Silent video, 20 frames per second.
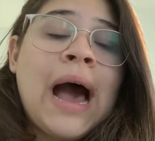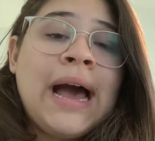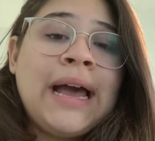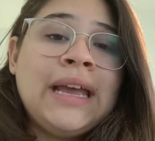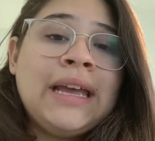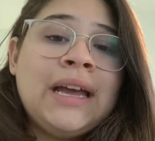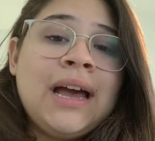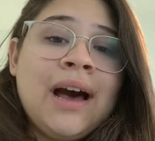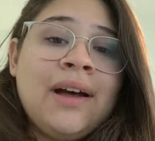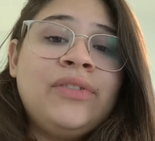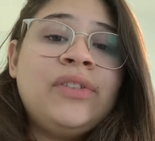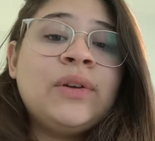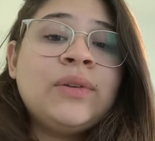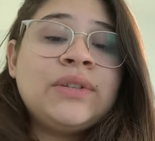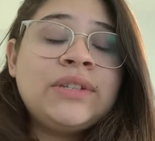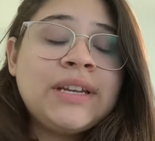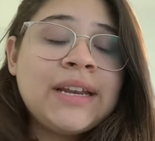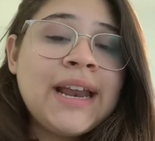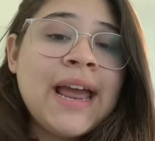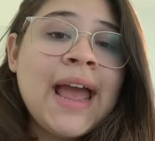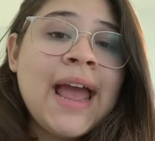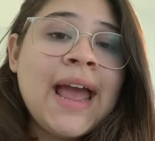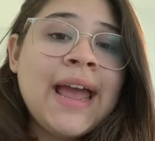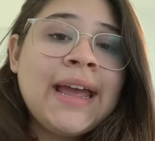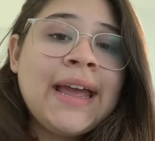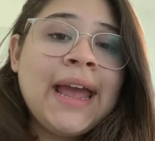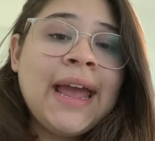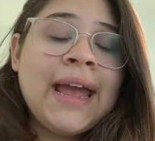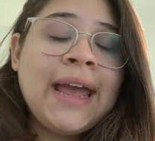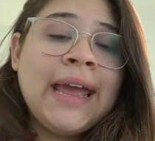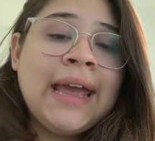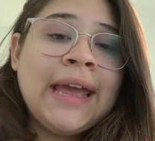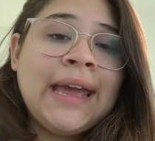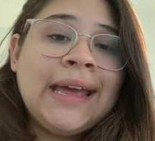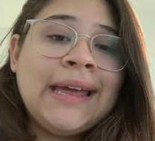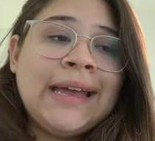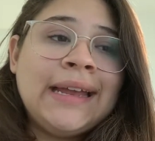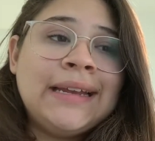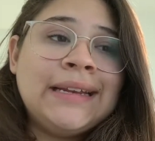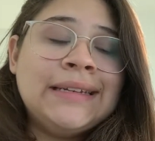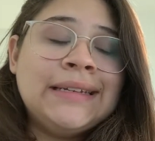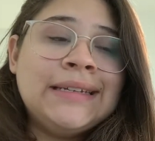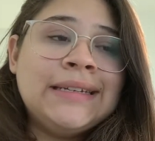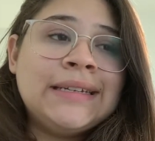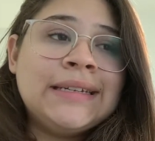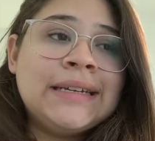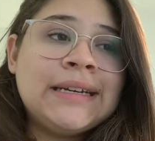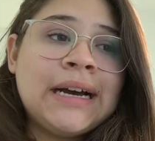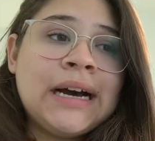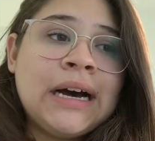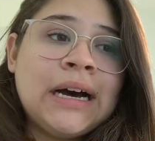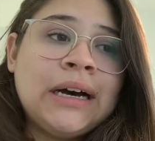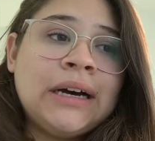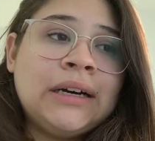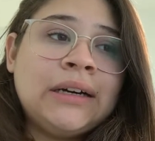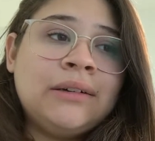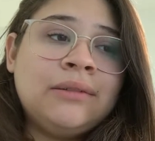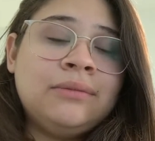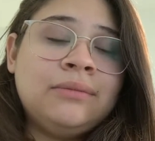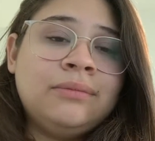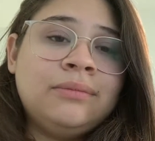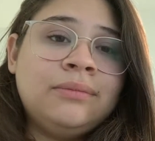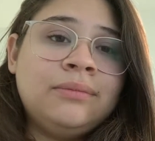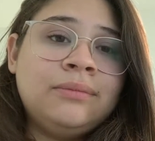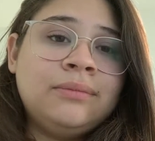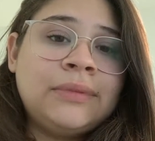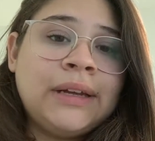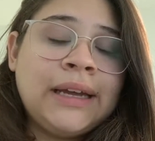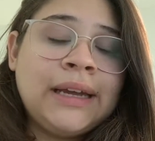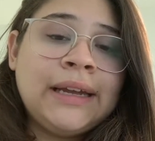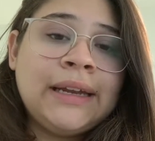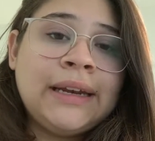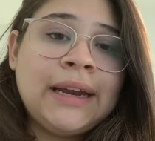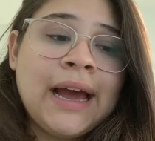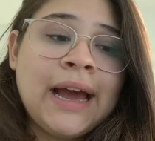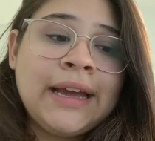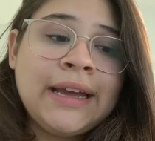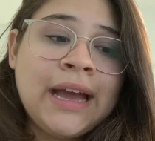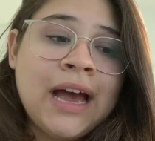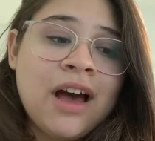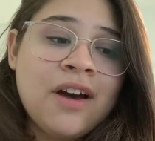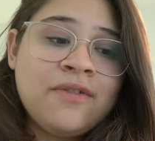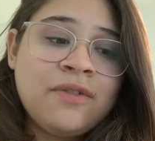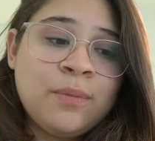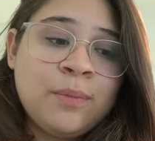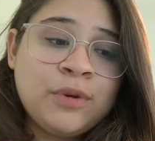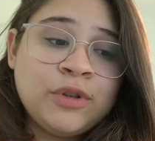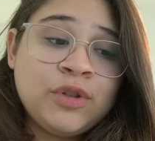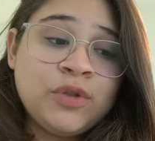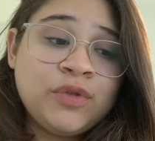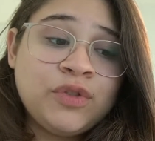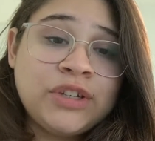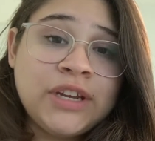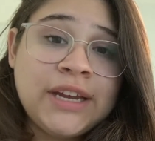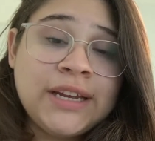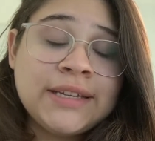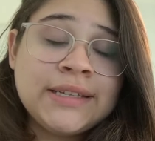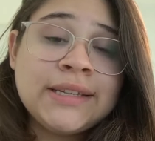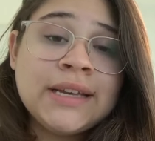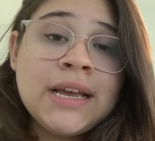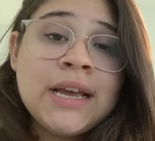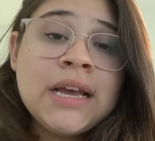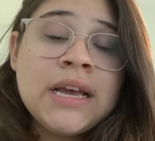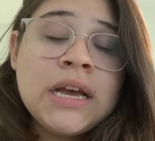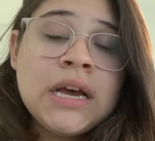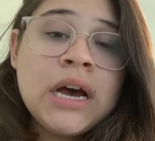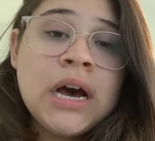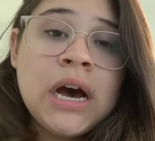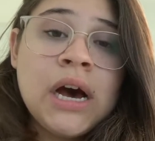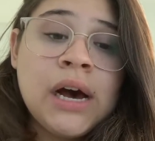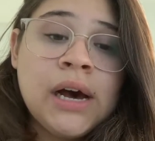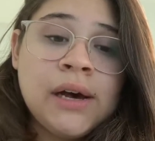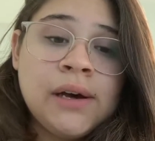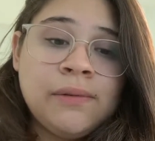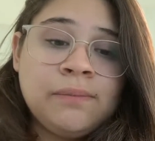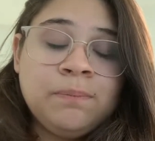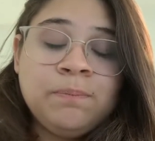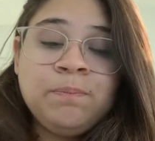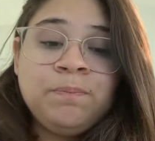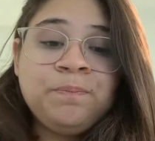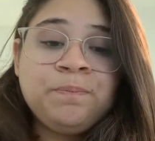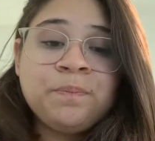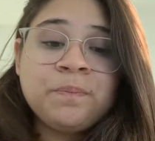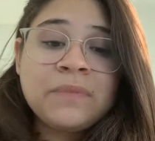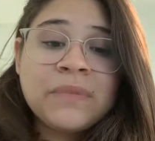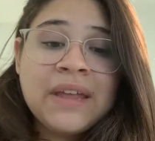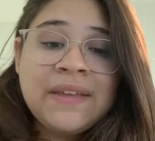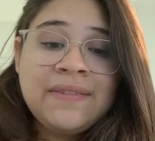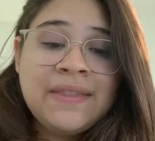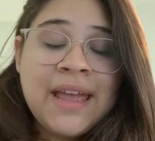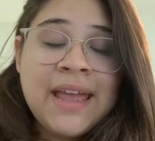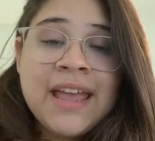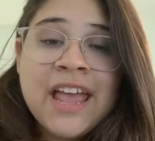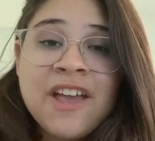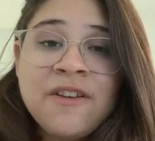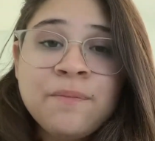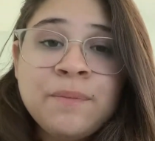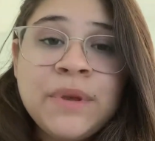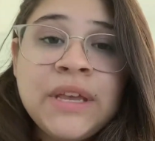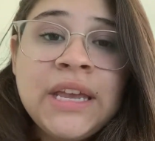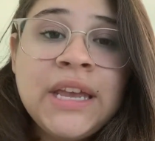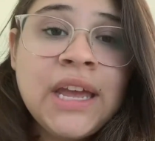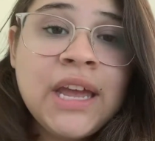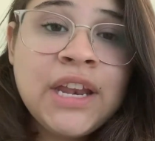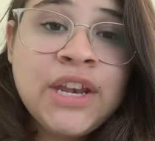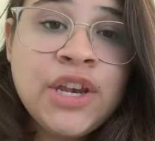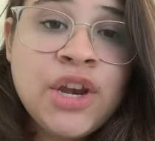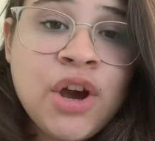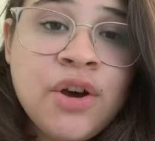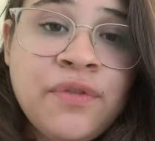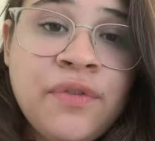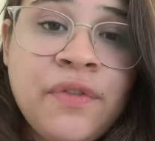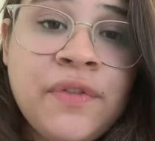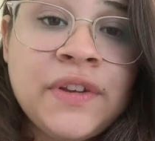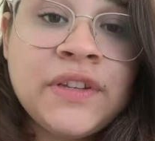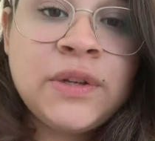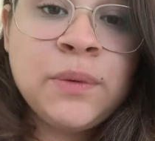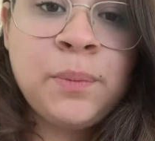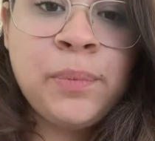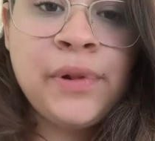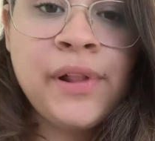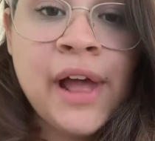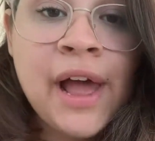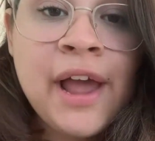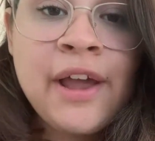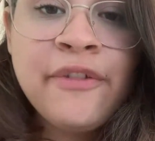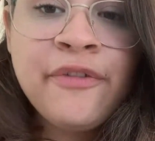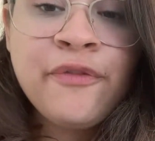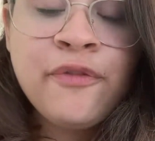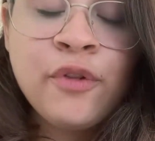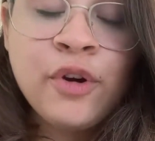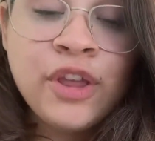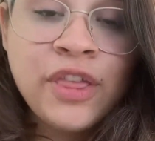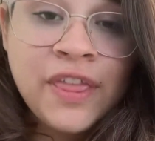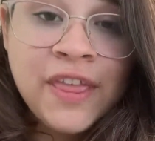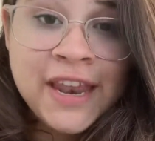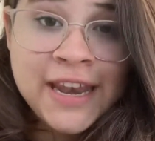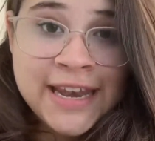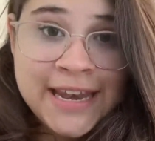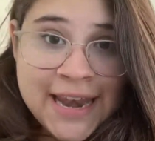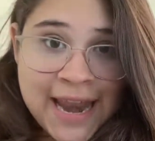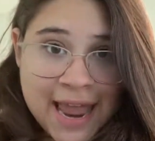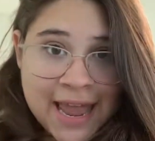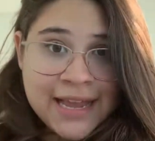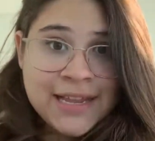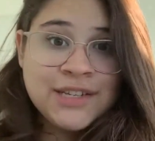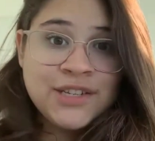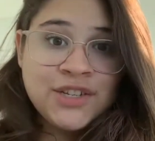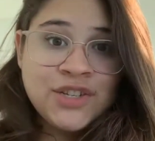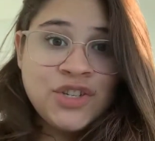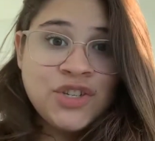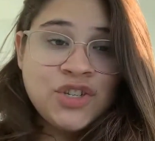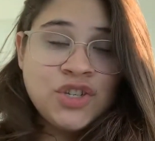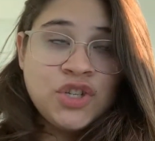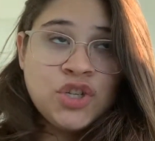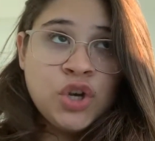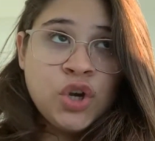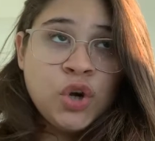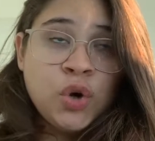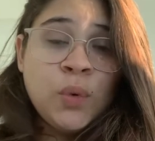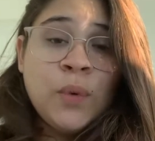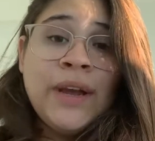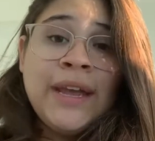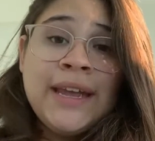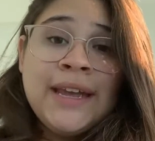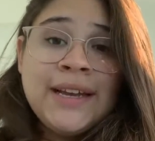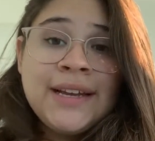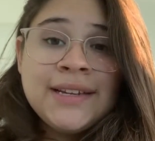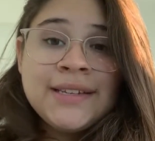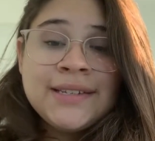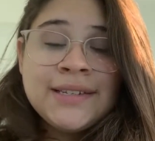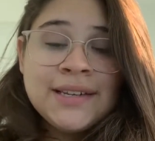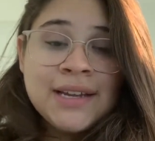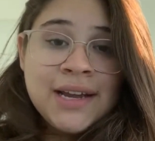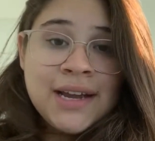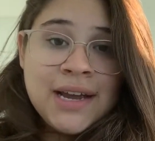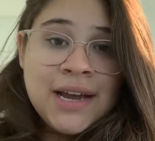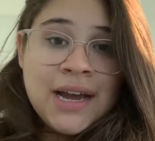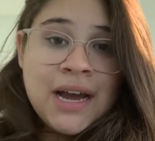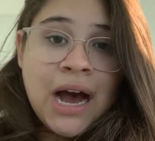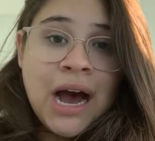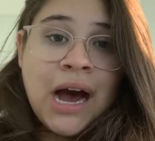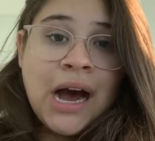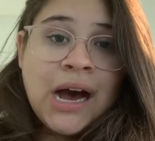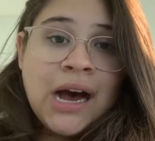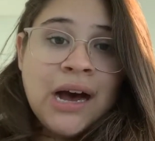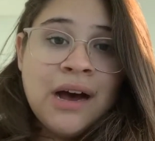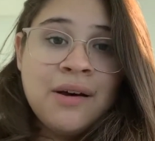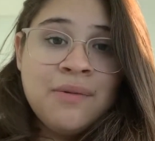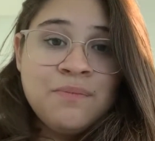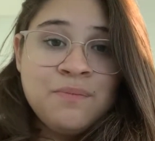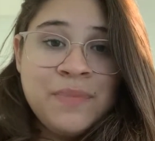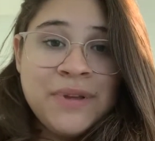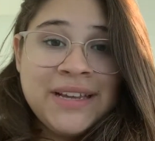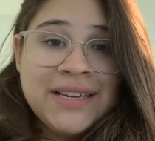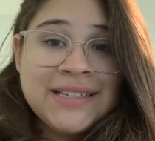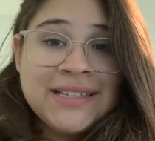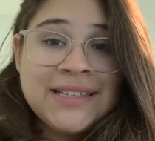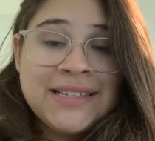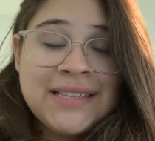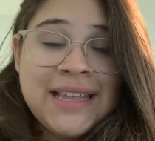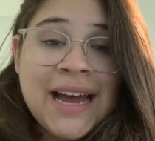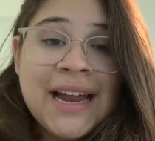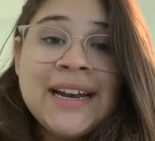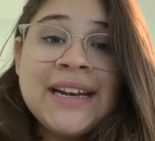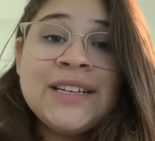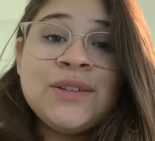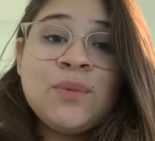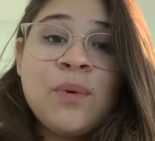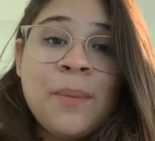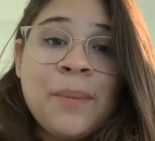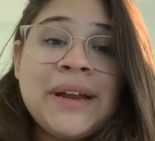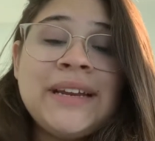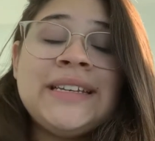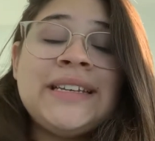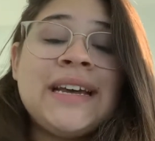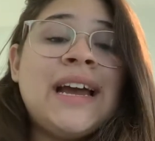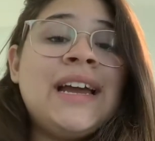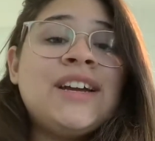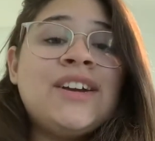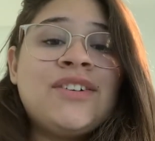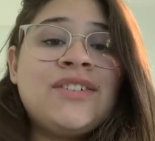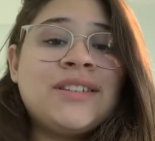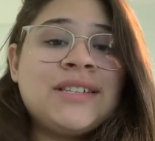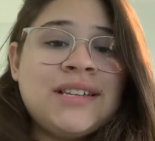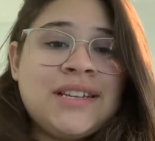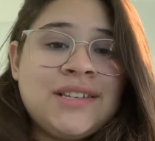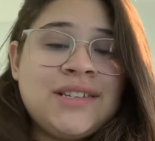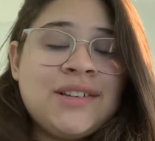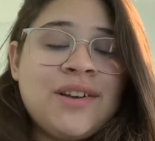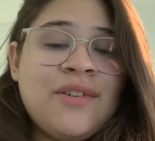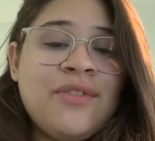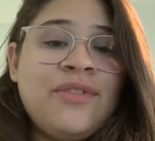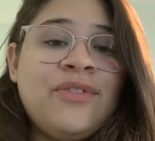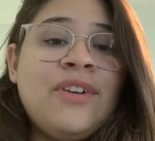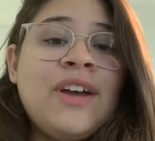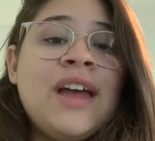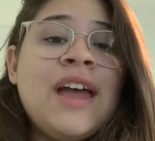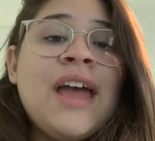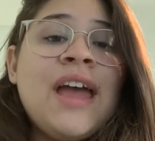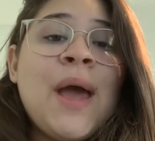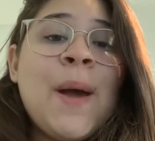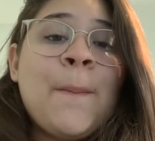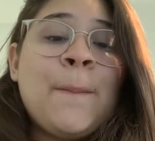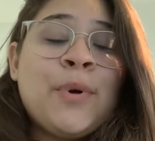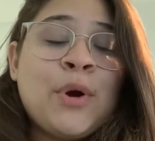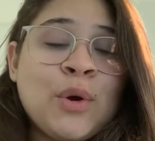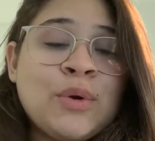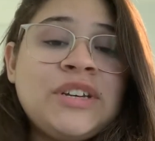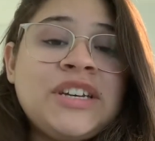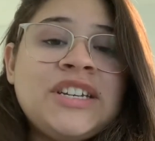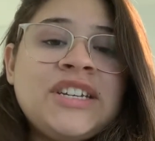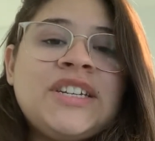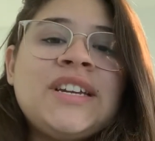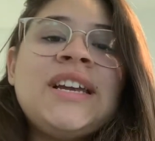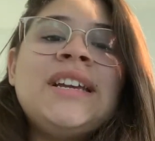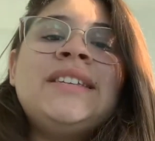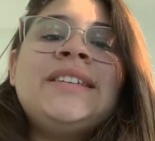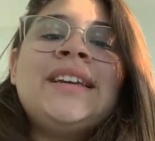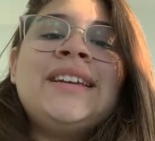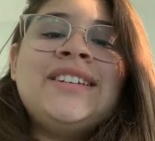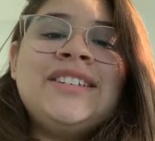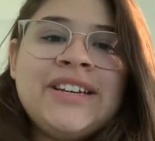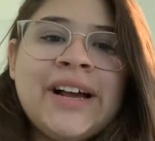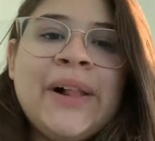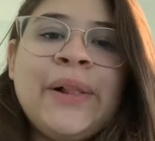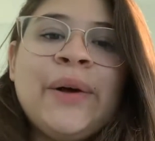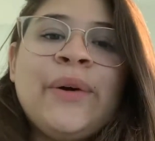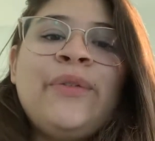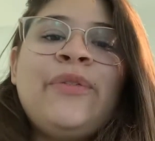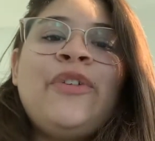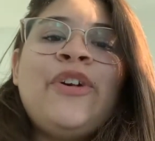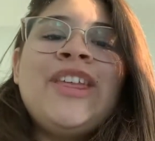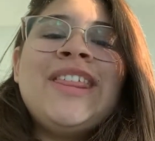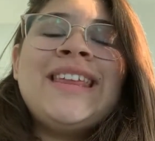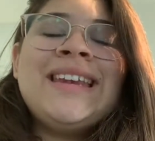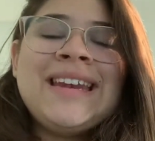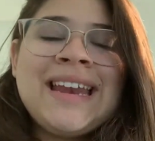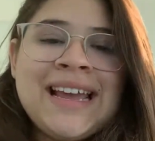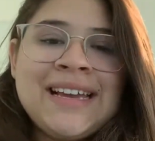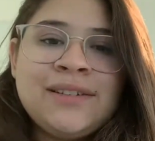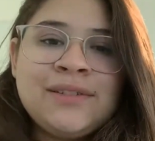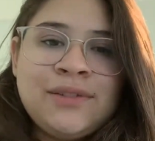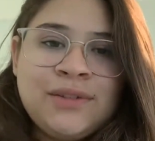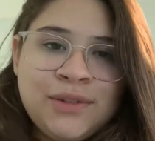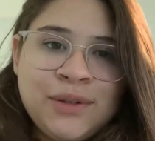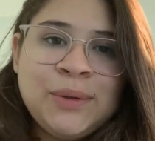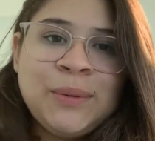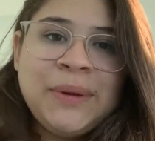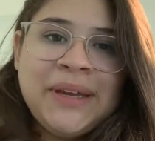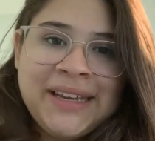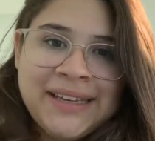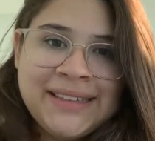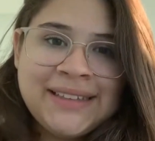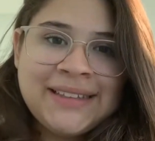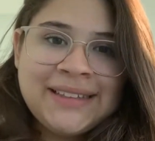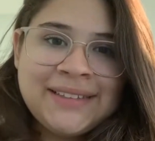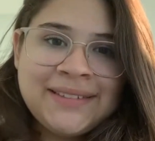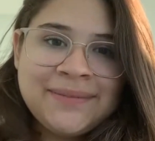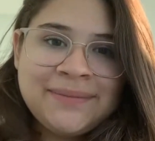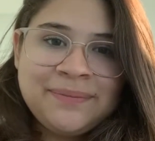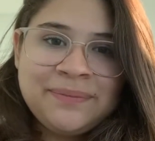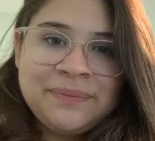I got those today, and I have a bunch of shakes. They gave me enough of a supply for the next 2 weeks, because that is what my diet consists of: protein shakes and jello for the next 2 weeks.